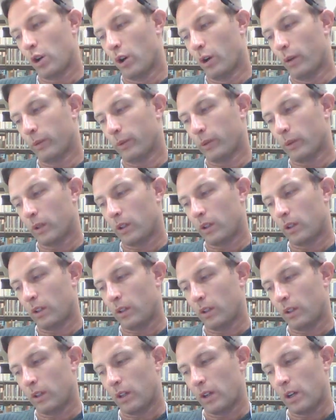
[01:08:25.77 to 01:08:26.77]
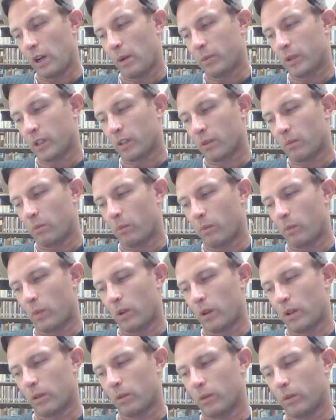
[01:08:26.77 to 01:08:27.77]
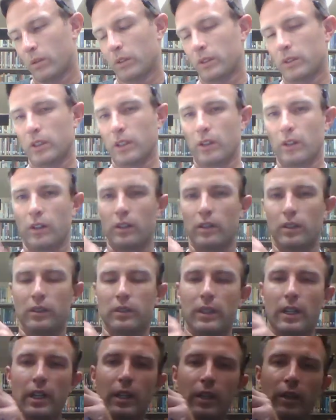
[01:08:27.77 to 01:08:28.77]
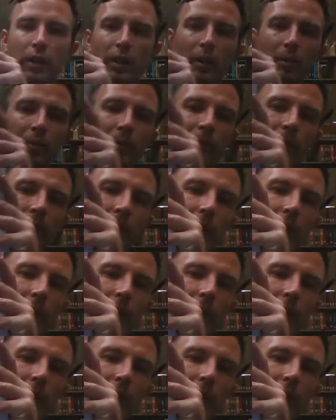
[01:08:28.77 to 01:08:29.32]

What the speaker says: overall object model diagram.